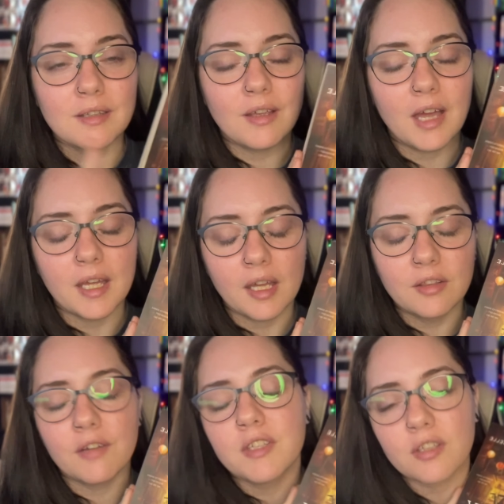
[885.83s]
I
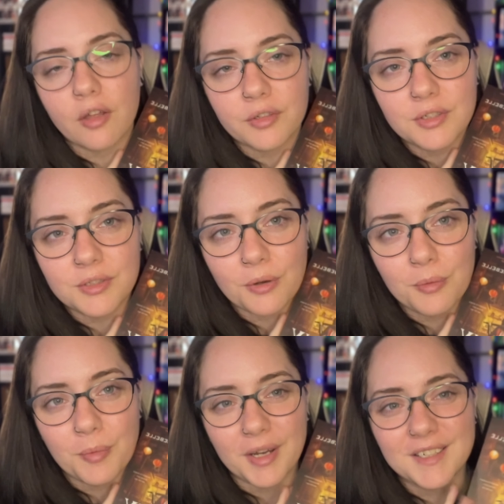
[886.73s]
love these authors so
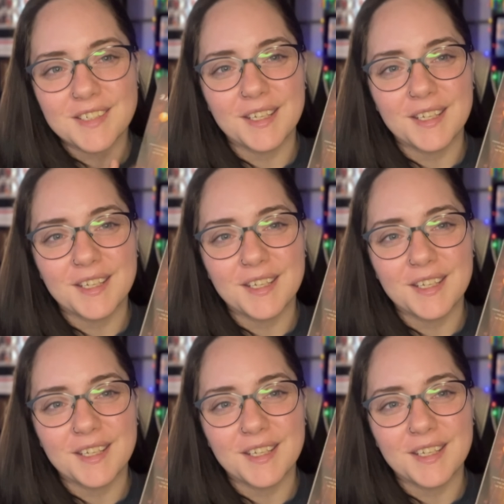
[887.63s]
much.